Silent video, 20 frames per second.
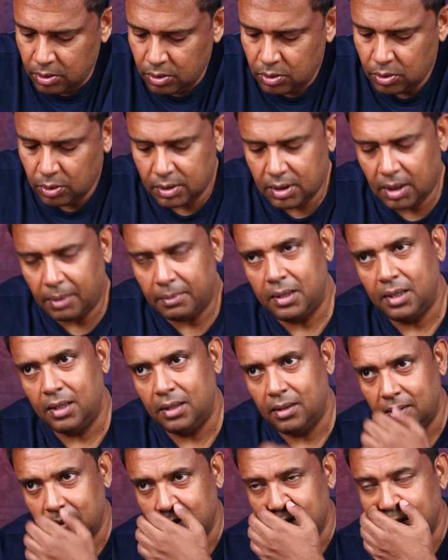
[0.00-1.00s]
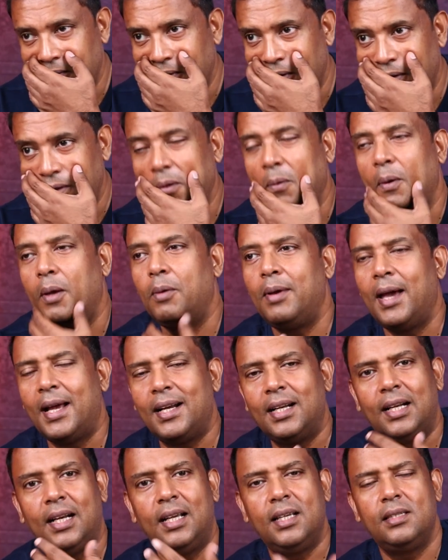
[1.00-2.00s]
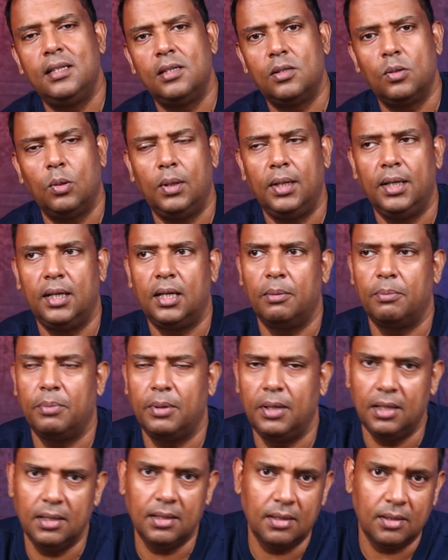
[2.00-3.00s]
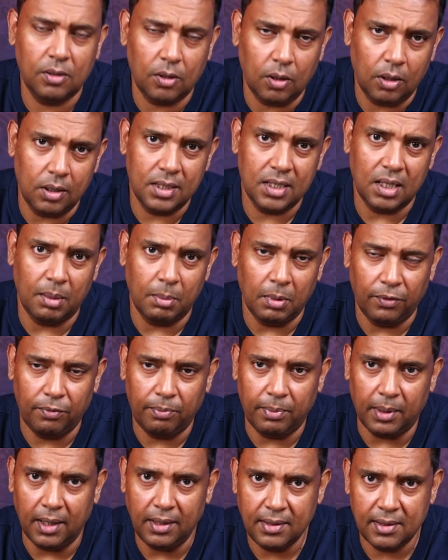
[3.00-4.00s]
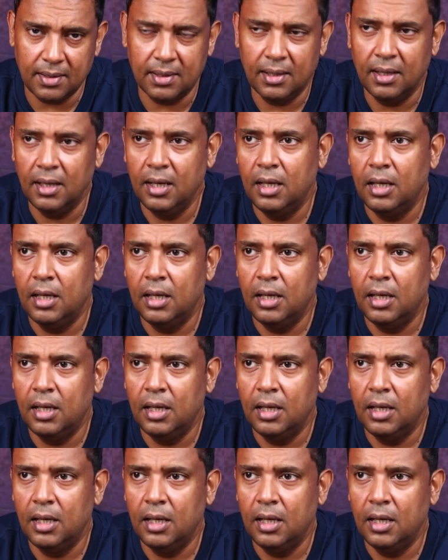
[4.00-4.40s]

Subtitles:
So the way we analyze these holding companies is called sum of parts.